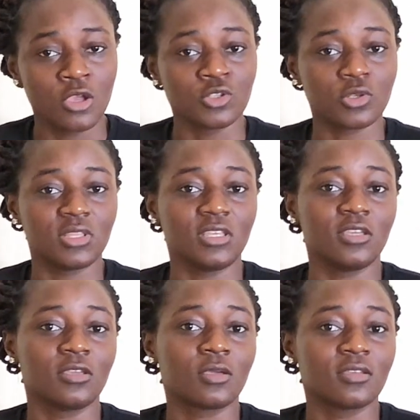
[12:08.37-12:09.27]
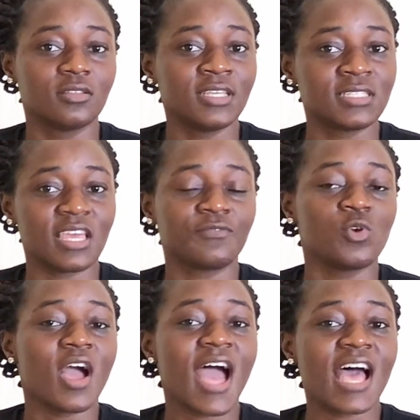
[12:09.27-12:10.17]
So the
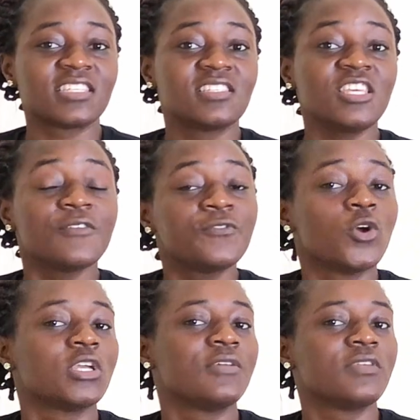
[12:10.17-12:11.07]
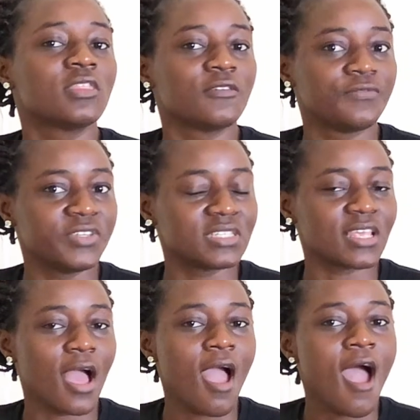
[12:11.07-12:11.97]
interviewer asks, if you're given the
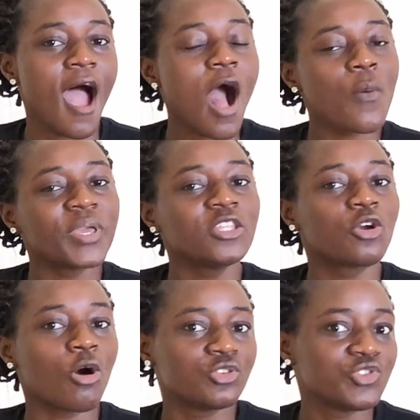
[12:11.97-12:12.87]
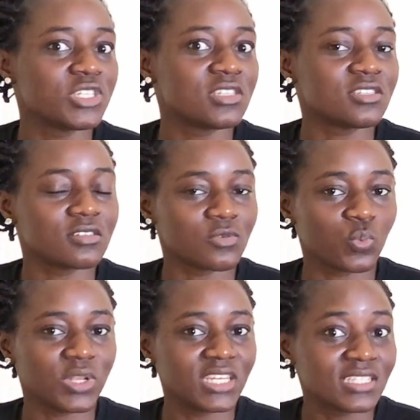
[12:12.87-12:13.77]
visa, how many countries
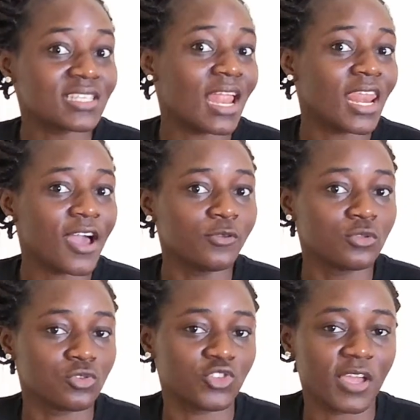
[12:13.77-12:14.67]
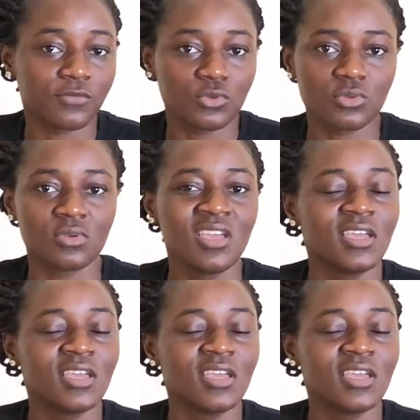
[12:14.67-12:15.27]
will it allow you to travel to?